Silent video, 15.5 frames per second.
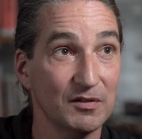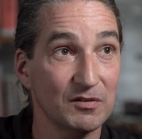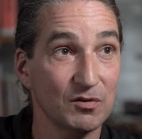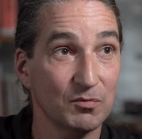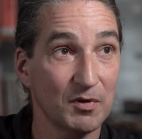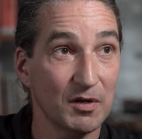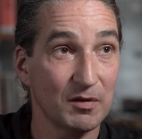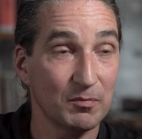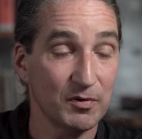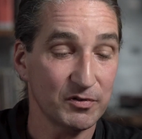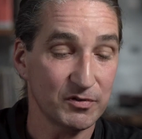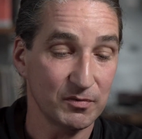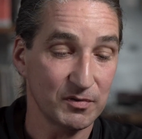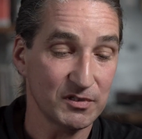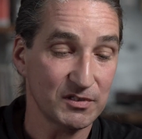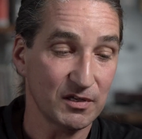So we're able
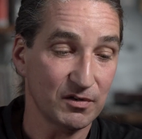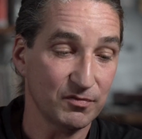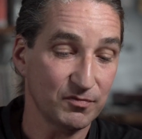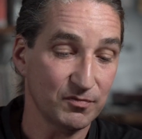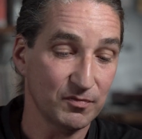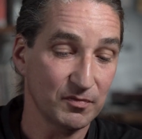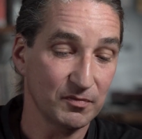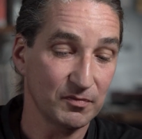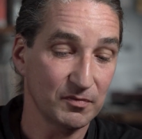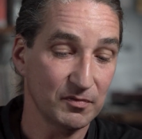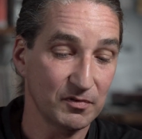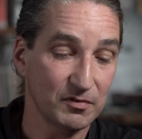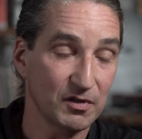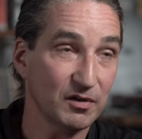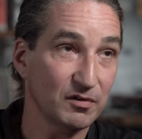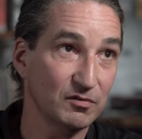to, instead of
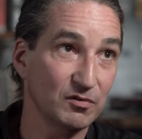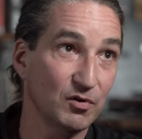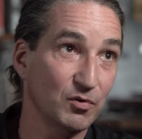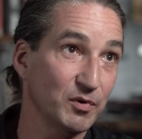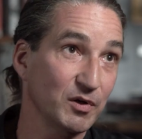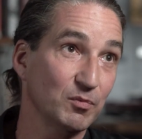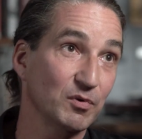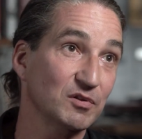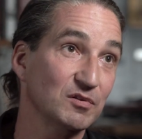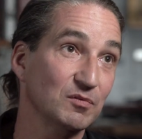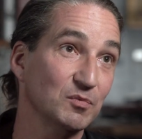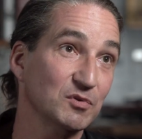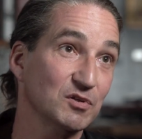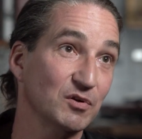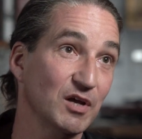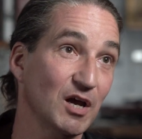not knowing
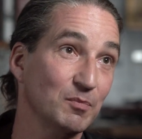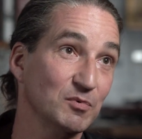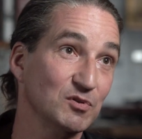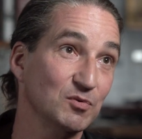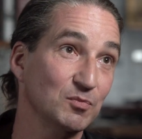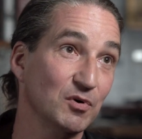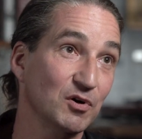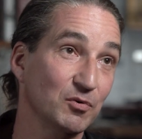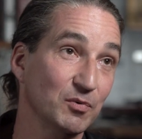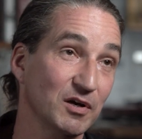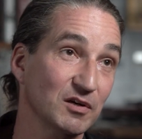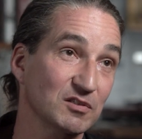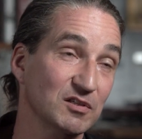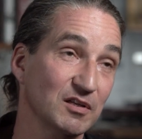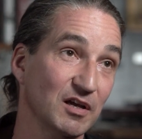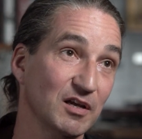what's going to happen tomorrow, we're
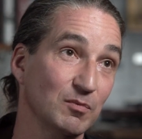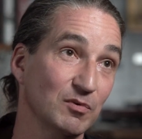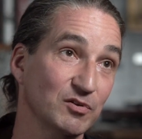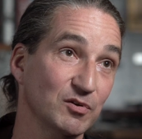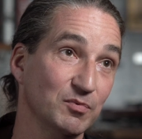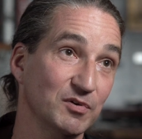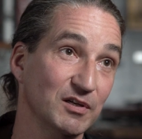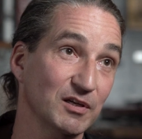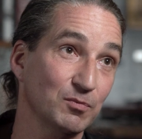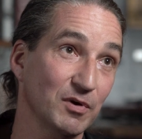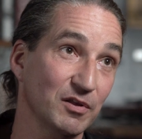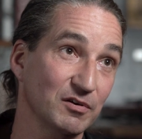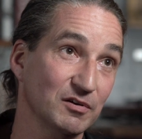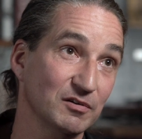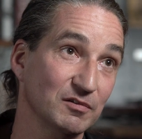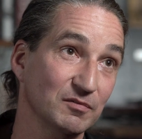actually able to predict
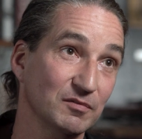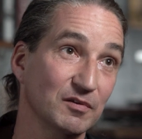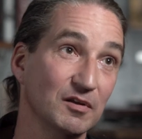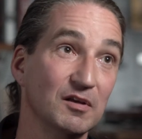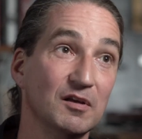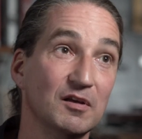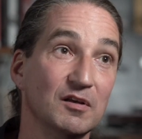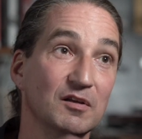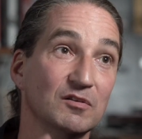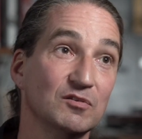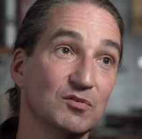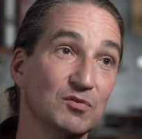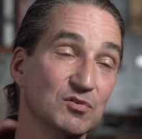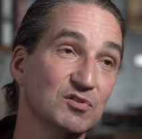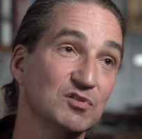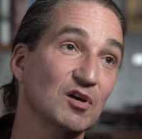weather
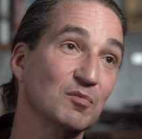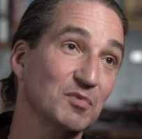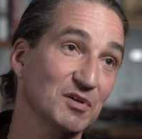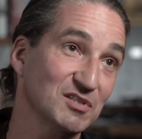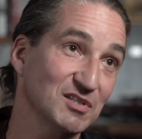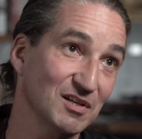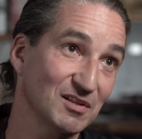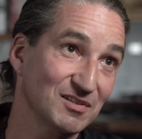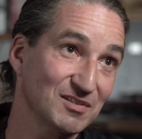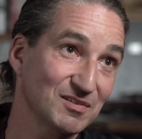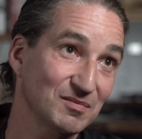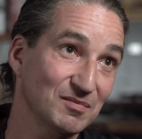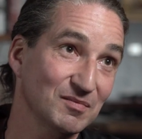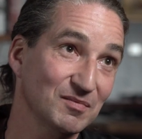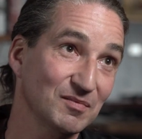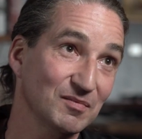to some extent
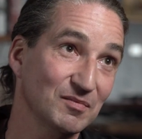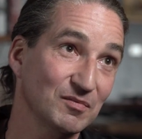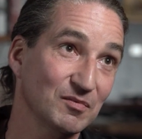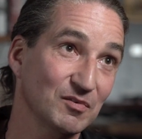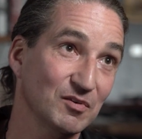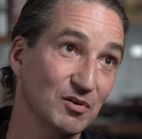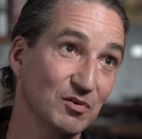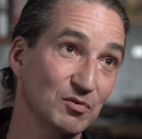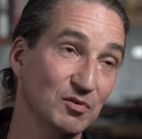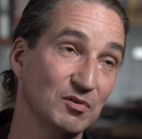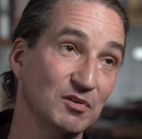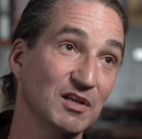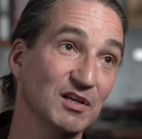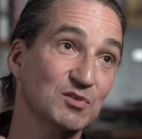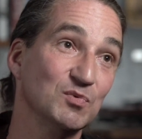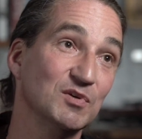
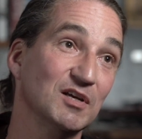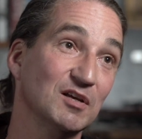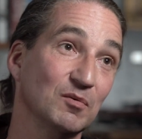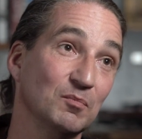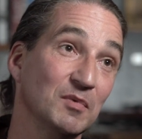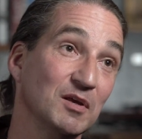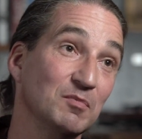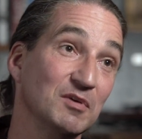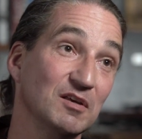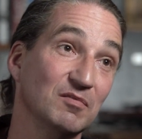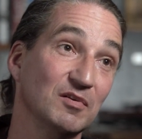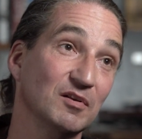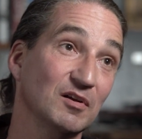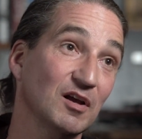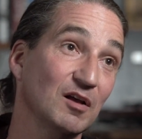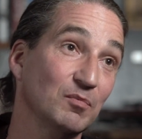next week or maybe
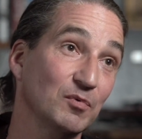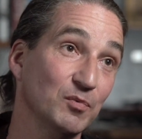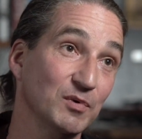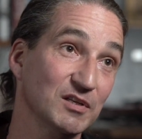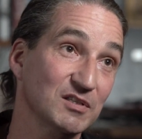even a couple of